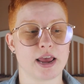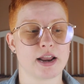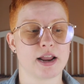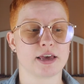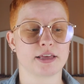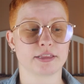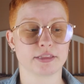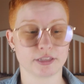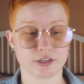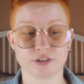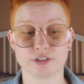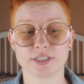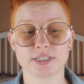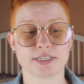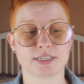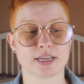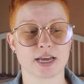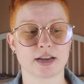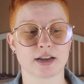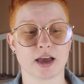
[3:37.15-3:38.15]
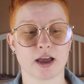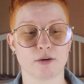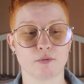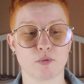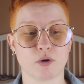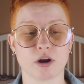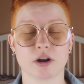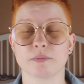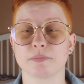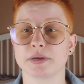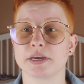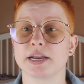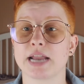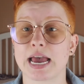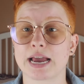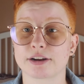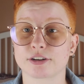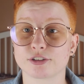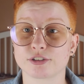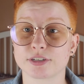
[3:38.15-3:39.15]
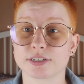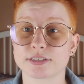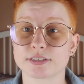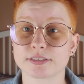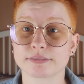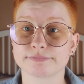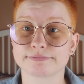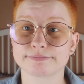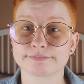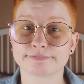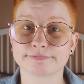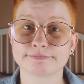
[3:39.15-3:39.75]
and I literally said, I want to be an actress.